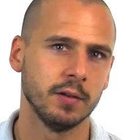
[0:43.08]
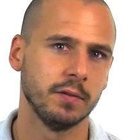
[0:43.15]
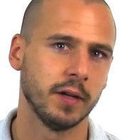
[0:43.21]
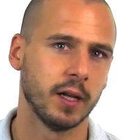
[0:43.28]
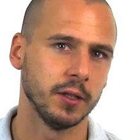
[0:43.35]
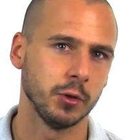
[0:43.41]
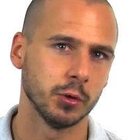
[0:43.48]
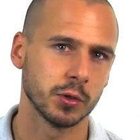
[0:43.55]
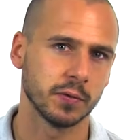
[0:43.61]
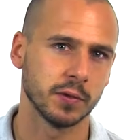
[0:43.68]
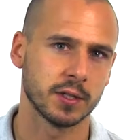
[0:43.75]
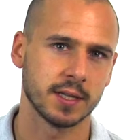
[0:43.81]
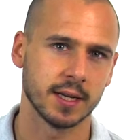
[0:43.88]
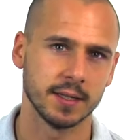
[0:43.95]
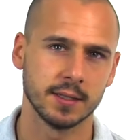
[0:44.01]
Values
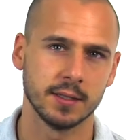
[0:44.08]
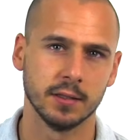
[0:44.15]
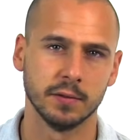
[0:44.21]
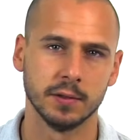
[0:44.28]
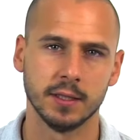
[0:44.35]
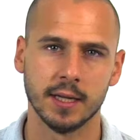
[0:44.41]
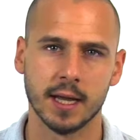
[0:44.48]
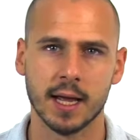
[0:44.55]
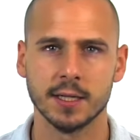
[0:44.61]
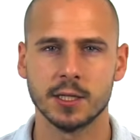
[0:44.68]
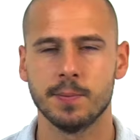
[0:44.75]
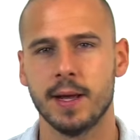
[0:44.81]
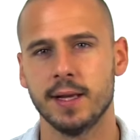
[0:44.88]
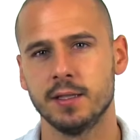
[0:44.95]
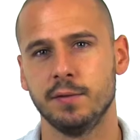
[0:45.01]
for sensitivity and
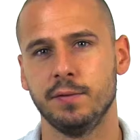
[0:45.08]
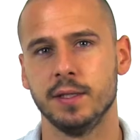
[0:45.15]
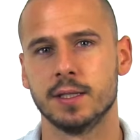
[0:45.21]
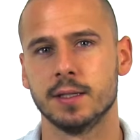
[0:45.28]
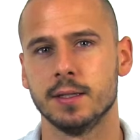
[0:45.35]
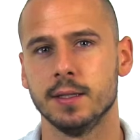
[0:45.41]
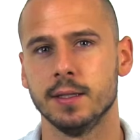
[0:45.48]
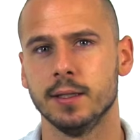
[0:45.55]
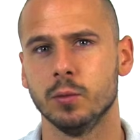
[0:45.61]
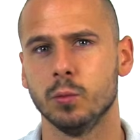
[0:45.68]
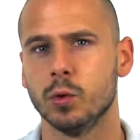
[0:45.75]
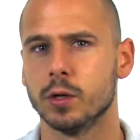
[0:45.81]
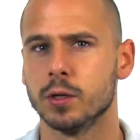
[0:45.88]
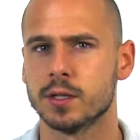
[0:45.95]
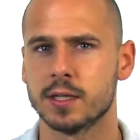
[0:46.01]
specificity
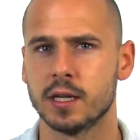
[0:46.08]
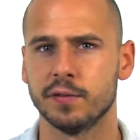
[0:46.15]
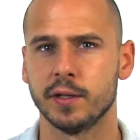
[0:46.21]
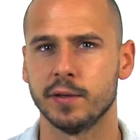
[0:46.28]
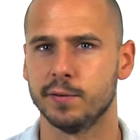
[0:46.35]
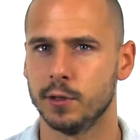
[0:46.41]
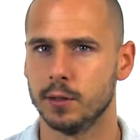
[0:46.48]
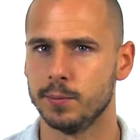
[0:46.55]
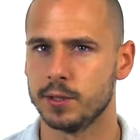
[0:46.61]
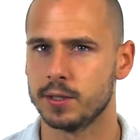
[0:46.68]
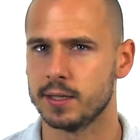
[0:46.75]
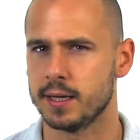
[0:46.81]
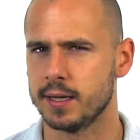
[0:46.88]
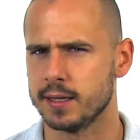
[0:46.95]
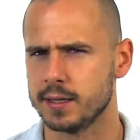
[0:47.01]
were seventy-four
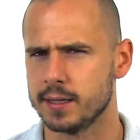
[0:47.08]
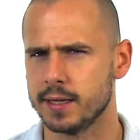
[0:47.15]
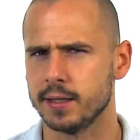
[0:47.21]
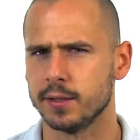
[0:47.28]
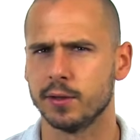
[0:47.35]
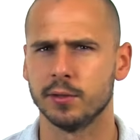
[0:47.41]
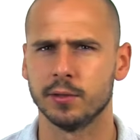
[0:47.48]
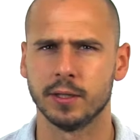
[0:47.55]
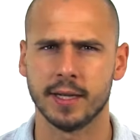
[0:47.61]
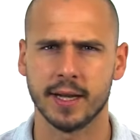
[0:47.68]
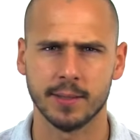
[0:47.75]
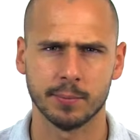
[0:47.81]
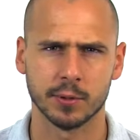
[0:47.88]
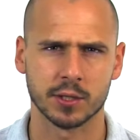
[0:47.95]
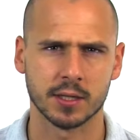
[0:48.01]
percent and
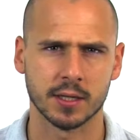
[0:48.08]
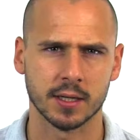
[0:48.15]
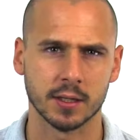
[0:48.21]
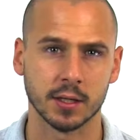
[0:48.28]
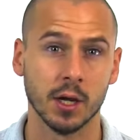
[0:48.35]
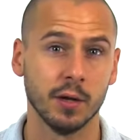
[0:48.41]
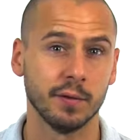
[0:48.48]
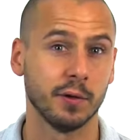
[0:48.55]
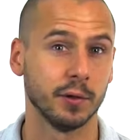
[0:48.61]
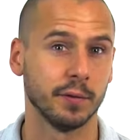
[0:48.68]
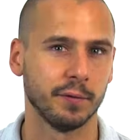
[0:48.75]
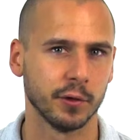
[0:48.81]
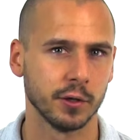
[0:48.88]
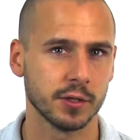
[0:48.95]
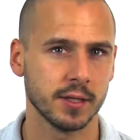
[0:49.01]
thirty-eight percent for the
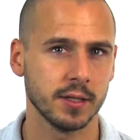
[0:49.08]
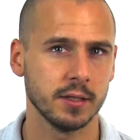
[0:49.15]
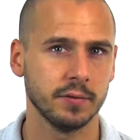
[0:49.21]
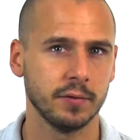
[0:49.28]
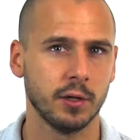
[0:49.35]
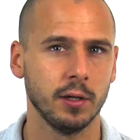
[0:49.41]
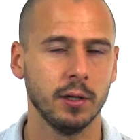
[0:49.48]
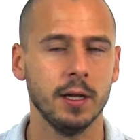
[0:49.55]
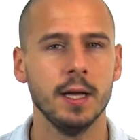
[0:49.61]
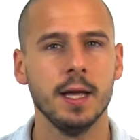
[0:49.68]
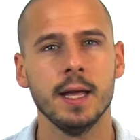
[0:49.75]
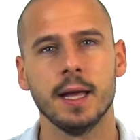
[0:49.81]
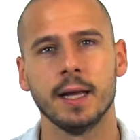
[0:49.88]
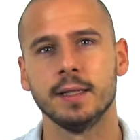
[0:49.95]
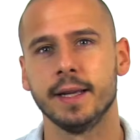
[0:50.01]
first interval
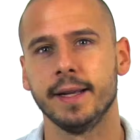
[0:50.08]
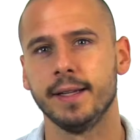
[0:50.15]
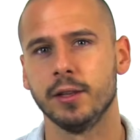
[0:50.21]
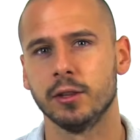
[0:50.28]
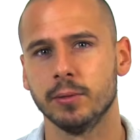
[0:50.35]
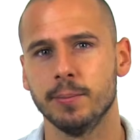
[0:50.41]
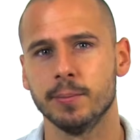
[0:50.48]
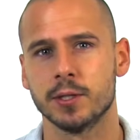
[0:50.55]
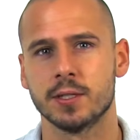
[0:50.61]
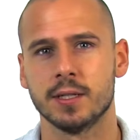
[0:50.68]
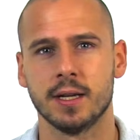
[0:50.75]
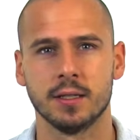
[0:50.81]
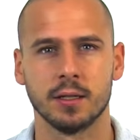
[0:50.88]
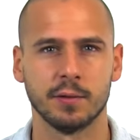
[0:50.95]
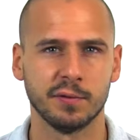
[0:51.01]
and eighty-three
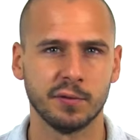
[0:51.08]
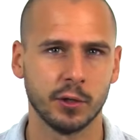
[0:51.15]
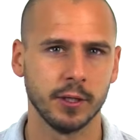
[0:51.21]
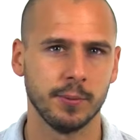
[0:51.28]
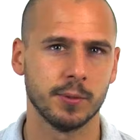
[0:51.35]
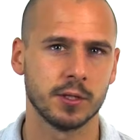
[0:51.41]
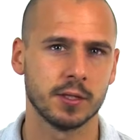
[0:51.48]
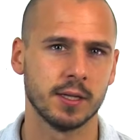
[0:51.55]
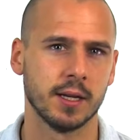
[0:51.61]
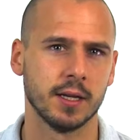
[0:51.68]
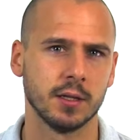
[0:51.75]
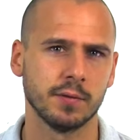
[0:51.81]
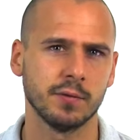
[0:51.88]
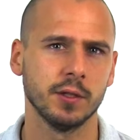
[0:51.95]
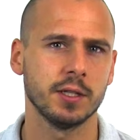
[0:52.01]
percent and forty
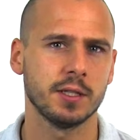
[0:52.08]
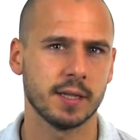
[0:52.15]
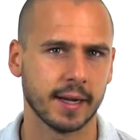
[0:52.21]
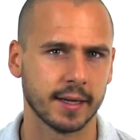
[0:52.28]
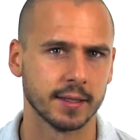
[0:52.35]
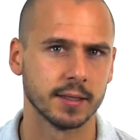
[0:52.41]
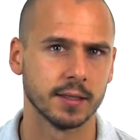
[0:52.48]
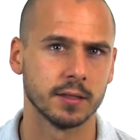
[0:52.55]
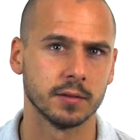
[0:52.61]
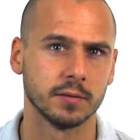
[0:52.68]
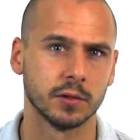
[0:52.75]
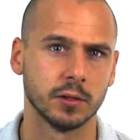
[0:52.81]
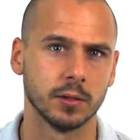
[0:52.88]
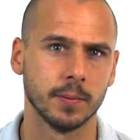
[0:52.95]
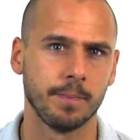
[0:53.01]
percent for the second
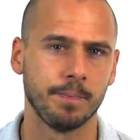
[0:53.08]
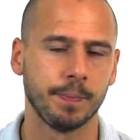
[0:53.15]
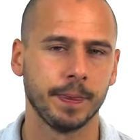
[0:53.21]
interval.